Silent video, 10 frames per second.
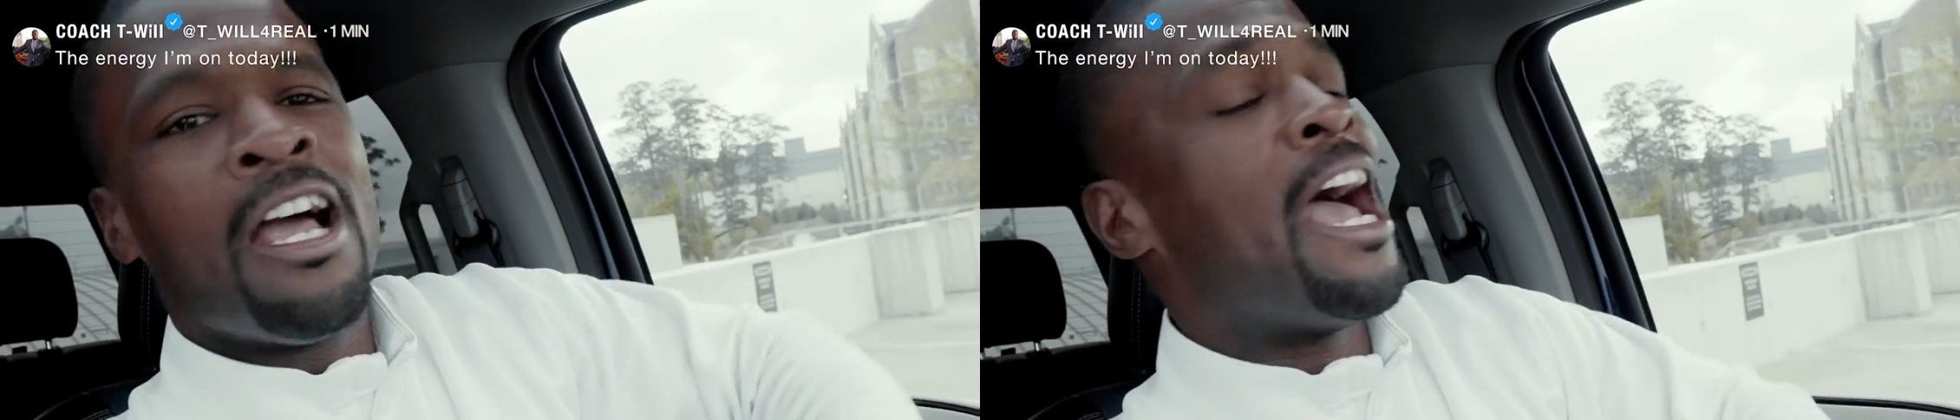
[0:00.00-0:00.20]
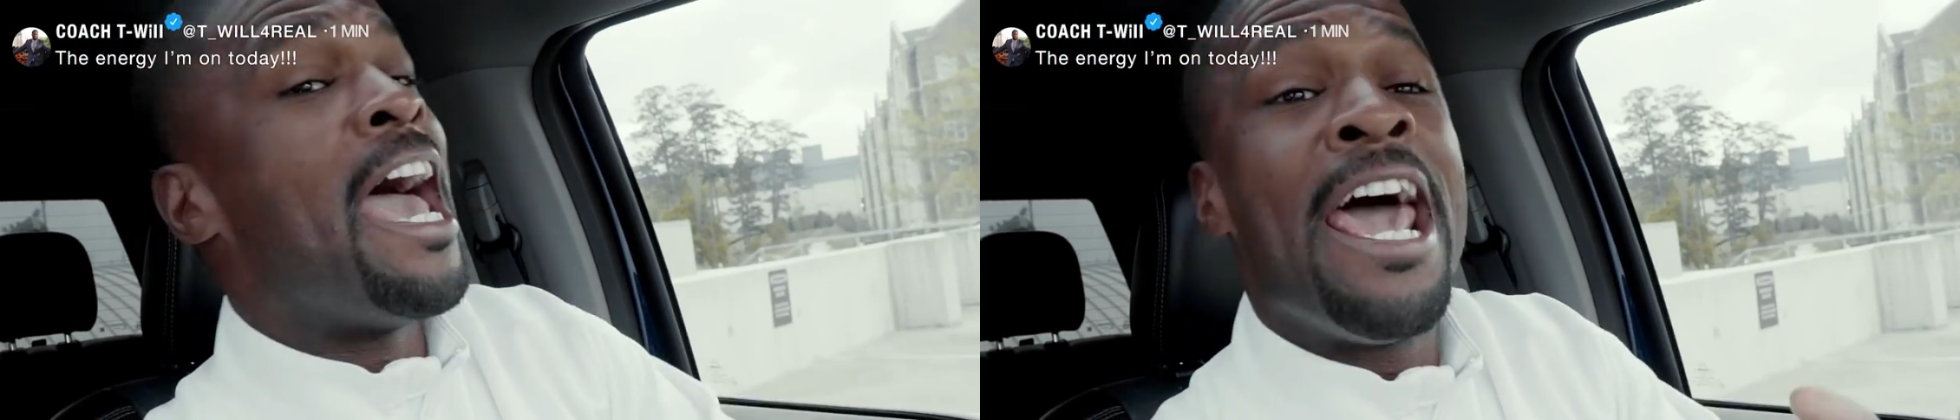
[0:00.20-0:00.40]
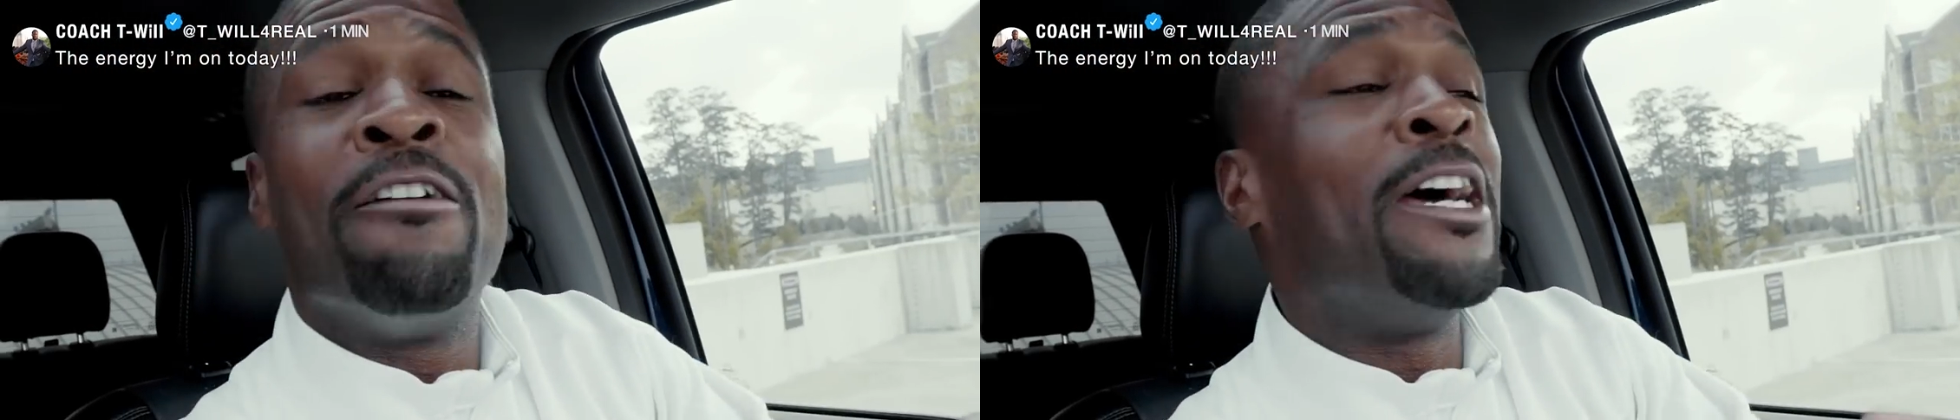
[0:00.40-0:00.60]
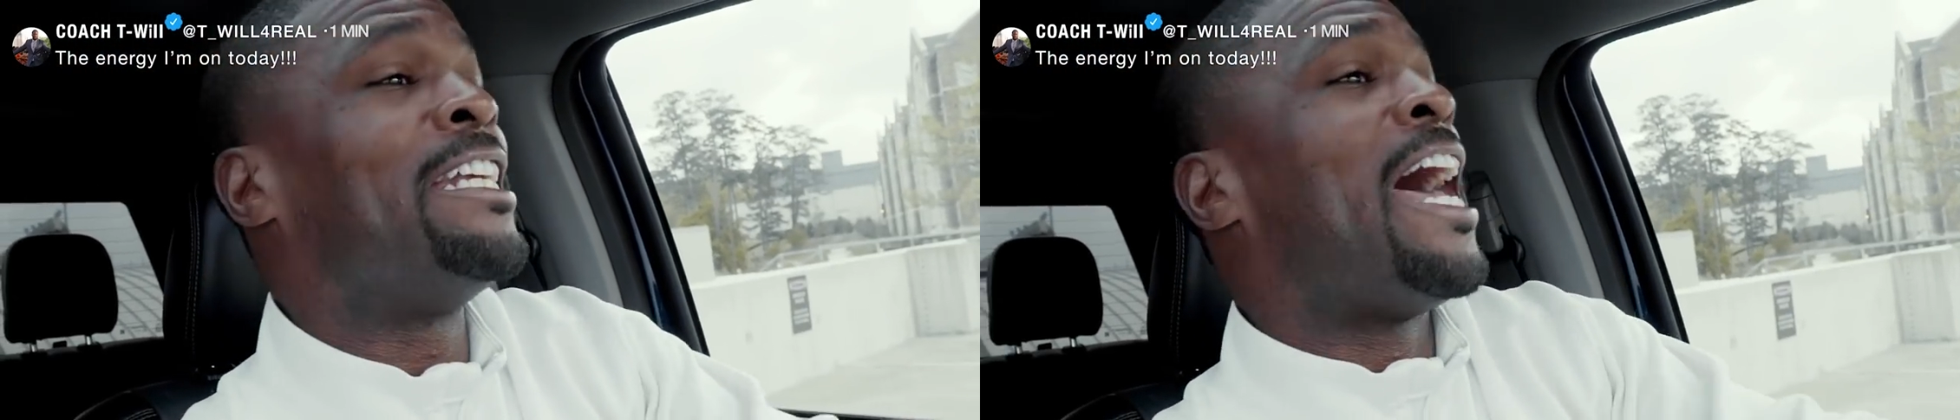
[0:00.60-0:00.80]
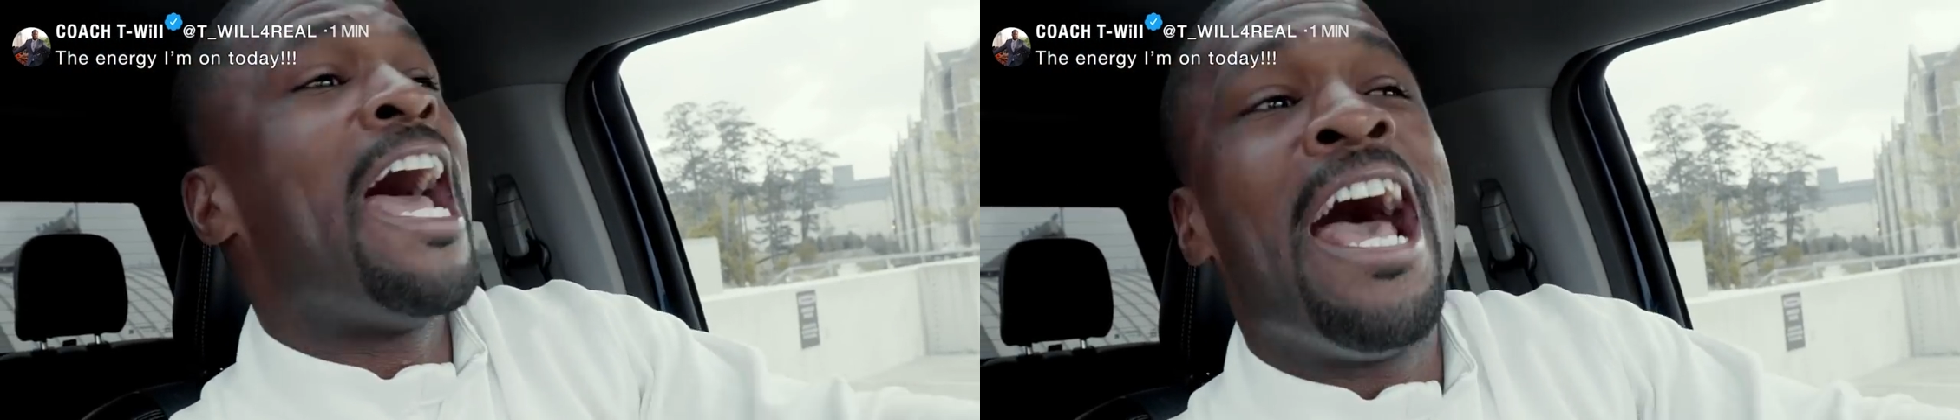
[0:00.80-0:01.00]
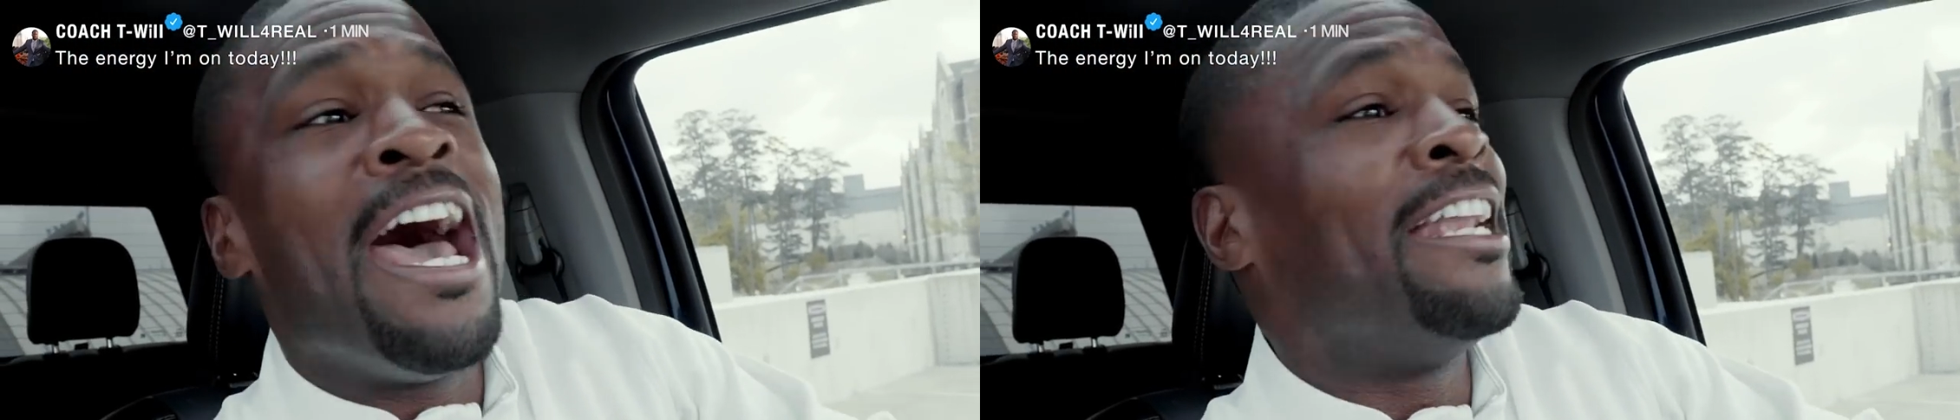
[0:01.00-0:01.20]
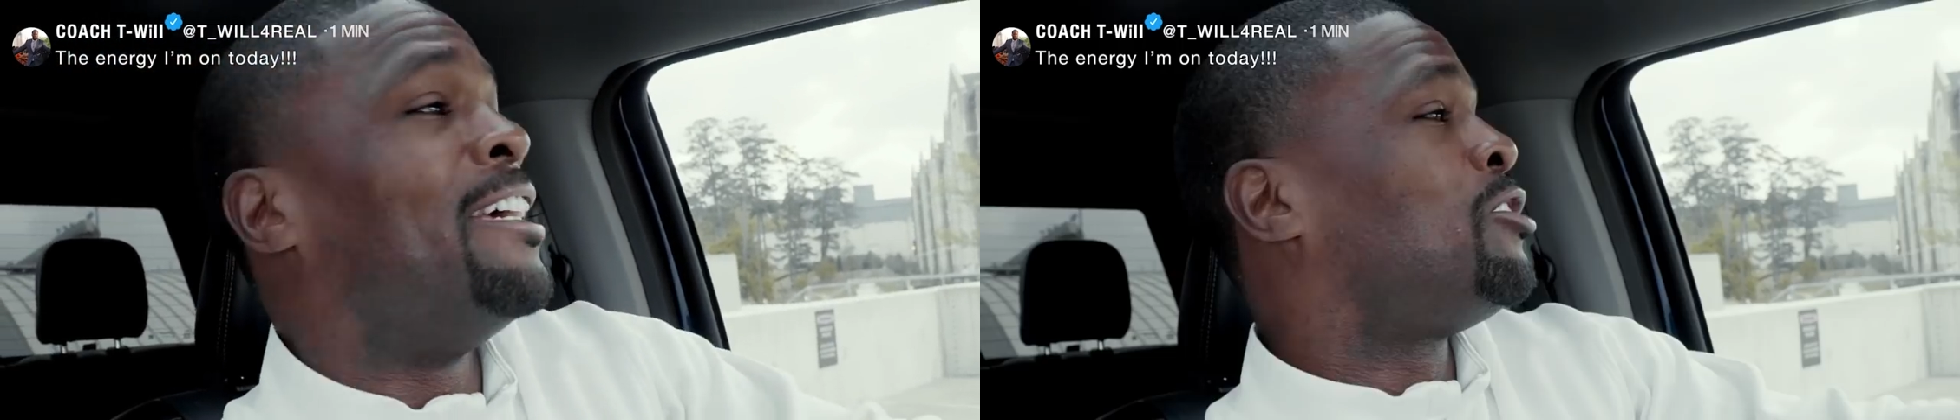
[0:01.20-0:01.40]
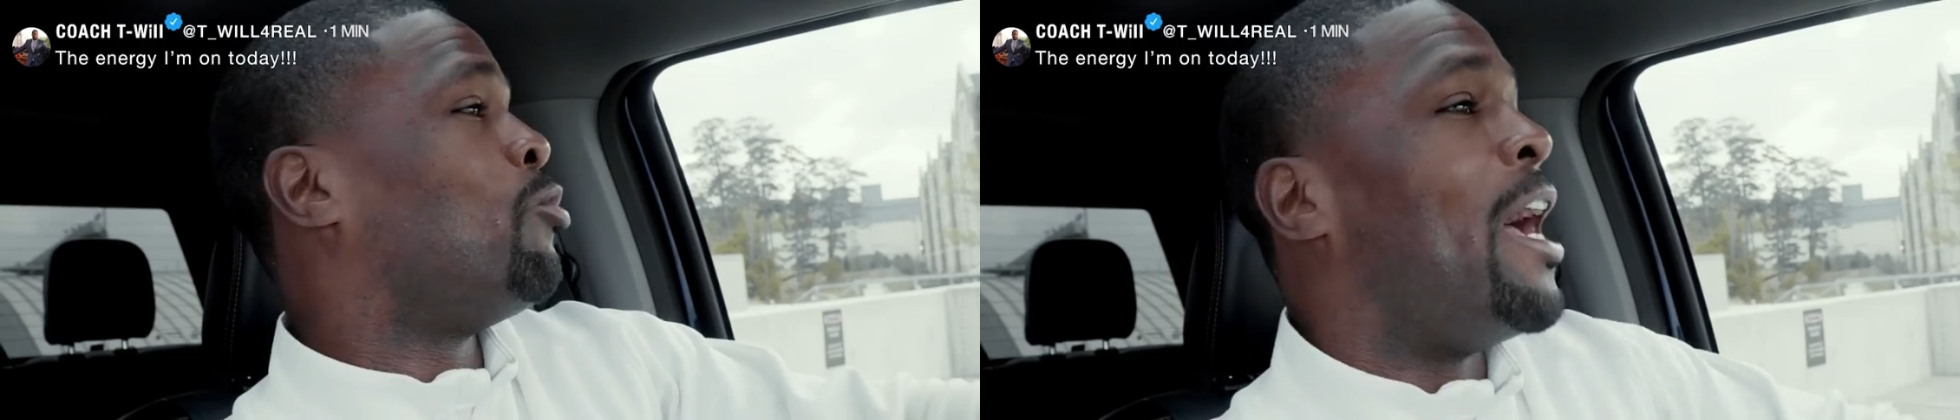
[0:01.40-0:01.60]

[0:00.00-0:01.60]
Anyway, that is